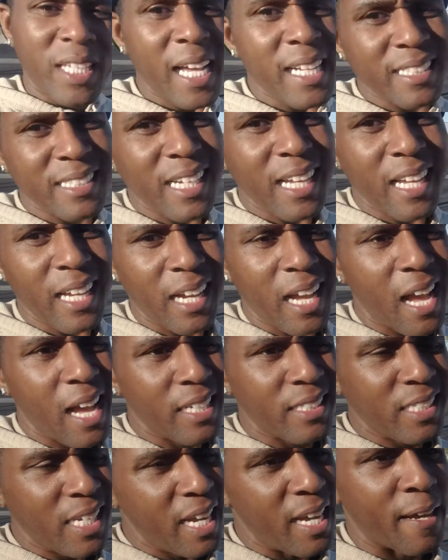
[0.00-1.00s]
that said,
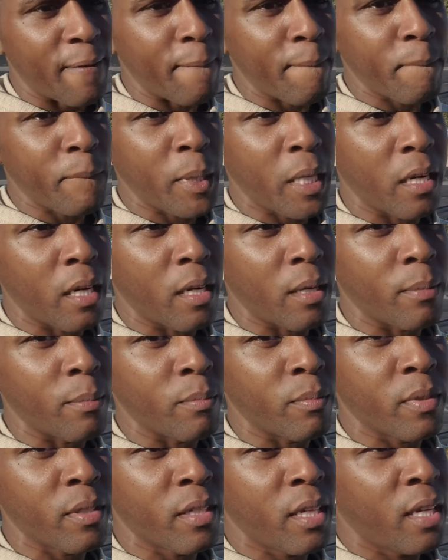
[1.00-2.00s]
guys, yeah,
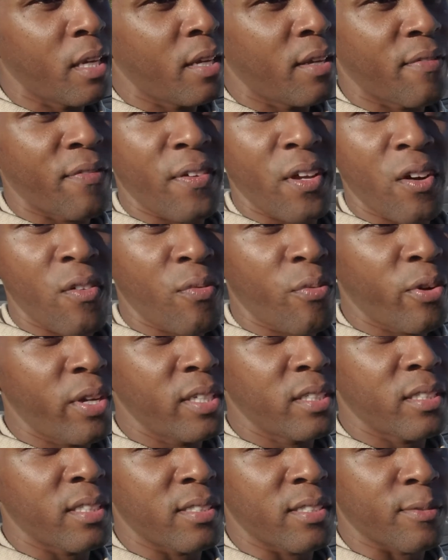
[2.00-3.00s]
feel free
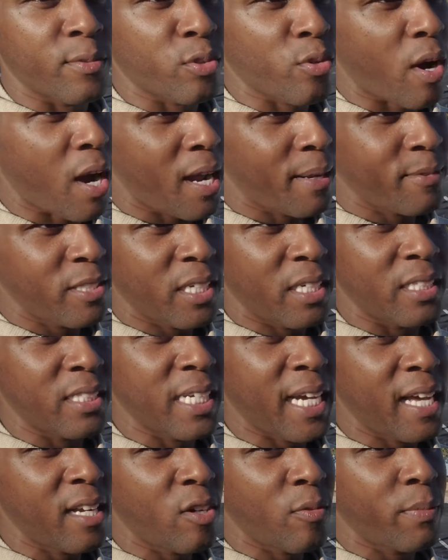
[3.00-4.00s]
to subscribe to the
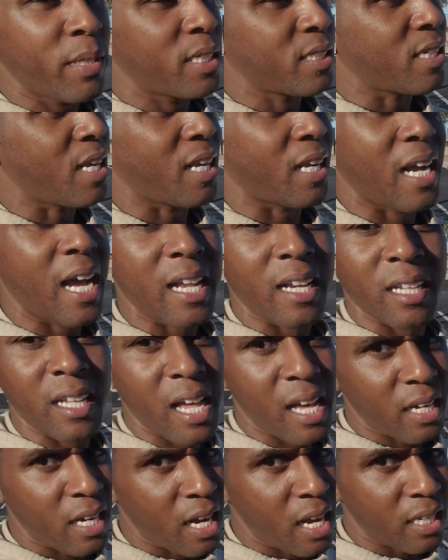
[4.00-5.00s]
channel, because I've got a
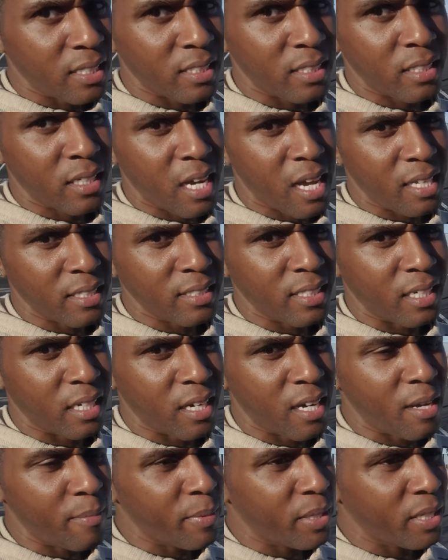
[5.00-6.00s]
lot of hot content
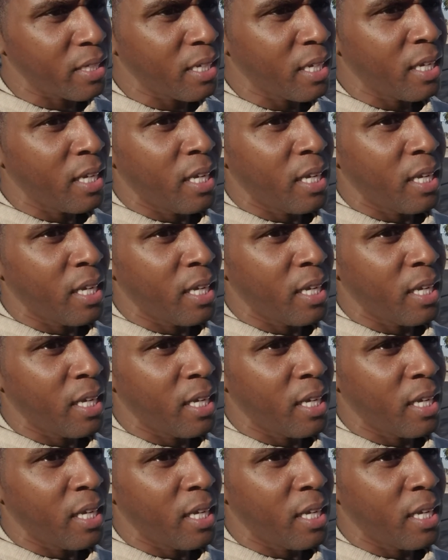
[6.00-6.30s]
coming